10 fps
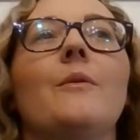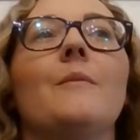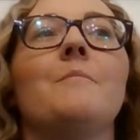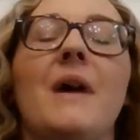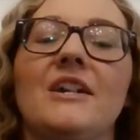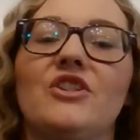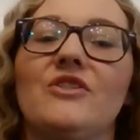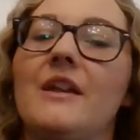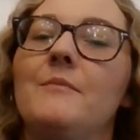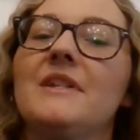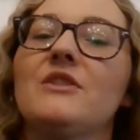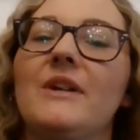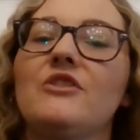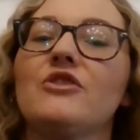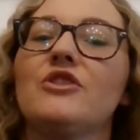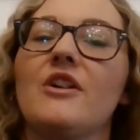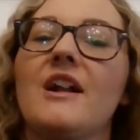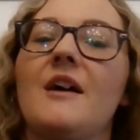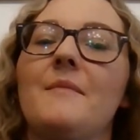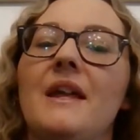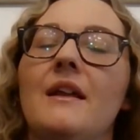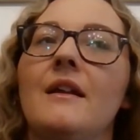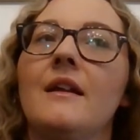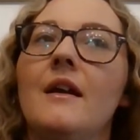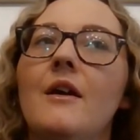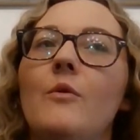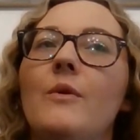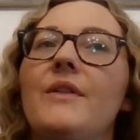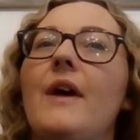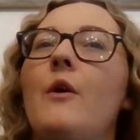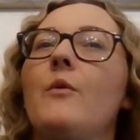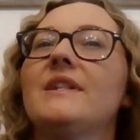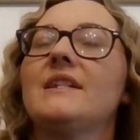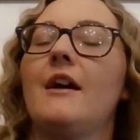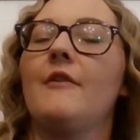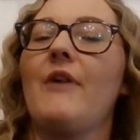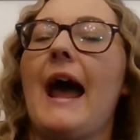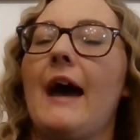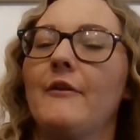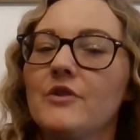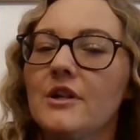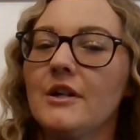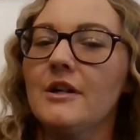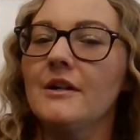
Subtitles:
much, like, Miss Rachel started coming with stuff after,